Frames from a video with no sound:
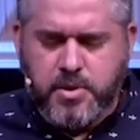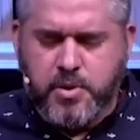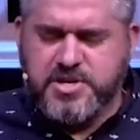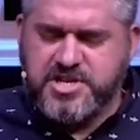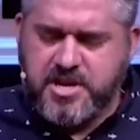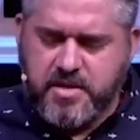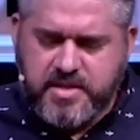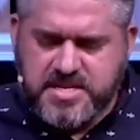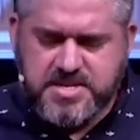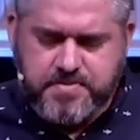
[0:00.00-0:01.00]
who would share
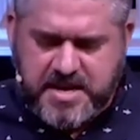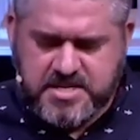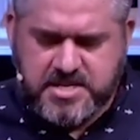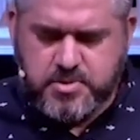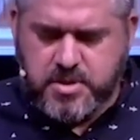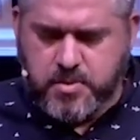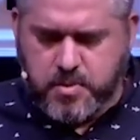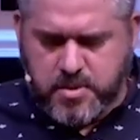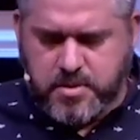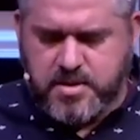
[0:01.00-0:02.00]
this message with the
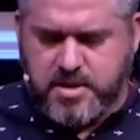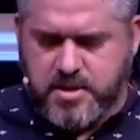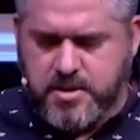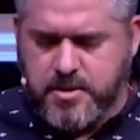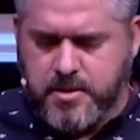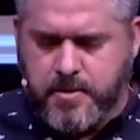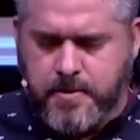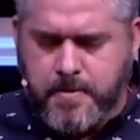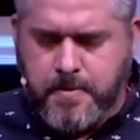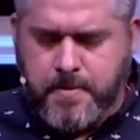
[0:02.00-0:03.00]
world,
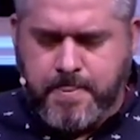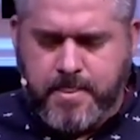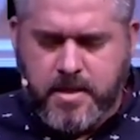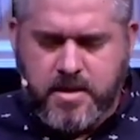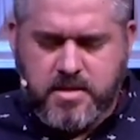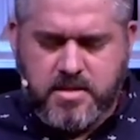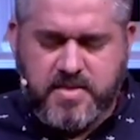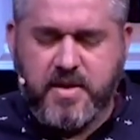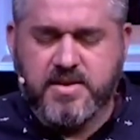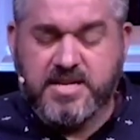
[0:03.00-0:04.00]

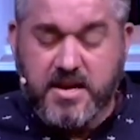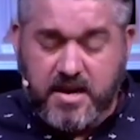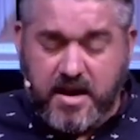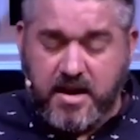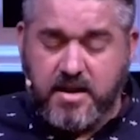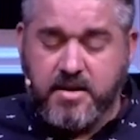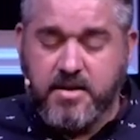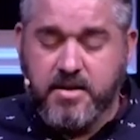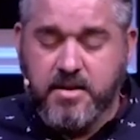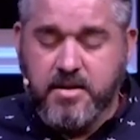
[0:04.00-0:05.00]
that there is a God
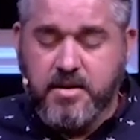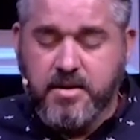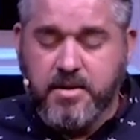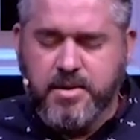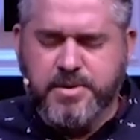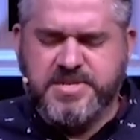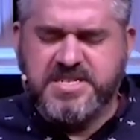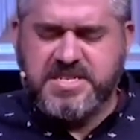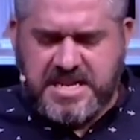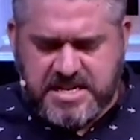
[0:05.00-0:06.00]
who
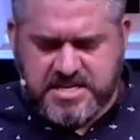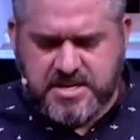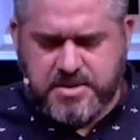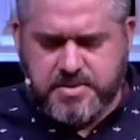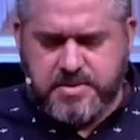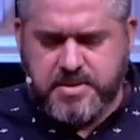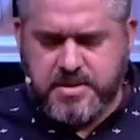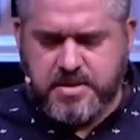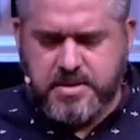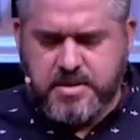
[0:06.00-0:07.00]
sees you,
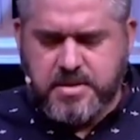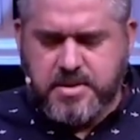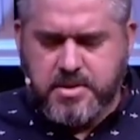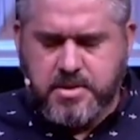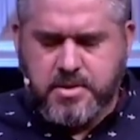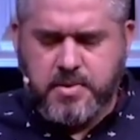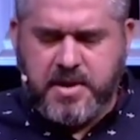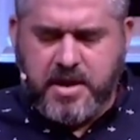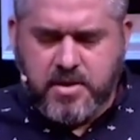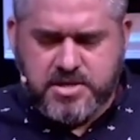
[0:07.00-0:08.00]
who
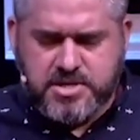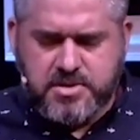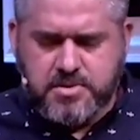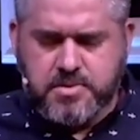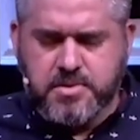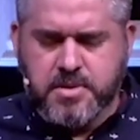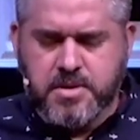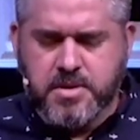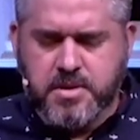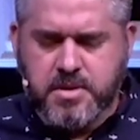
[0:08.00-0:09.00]
hears you,
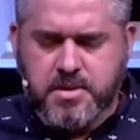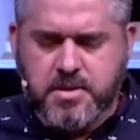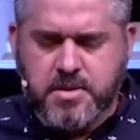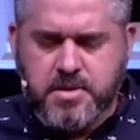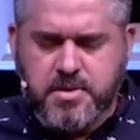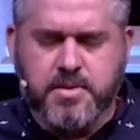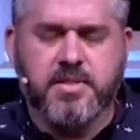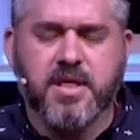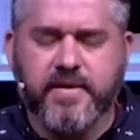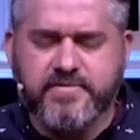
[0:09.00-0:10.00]
who
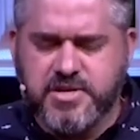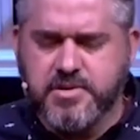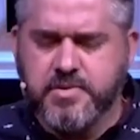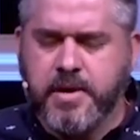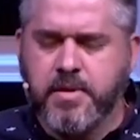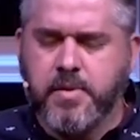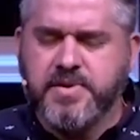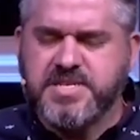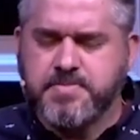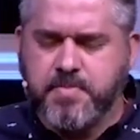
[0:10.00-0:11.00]
loves you and will
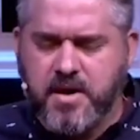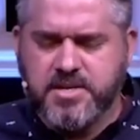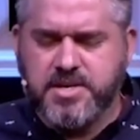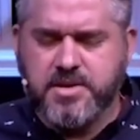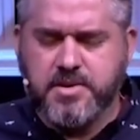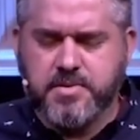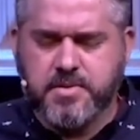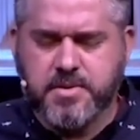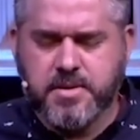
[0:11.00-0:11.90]
respond to you.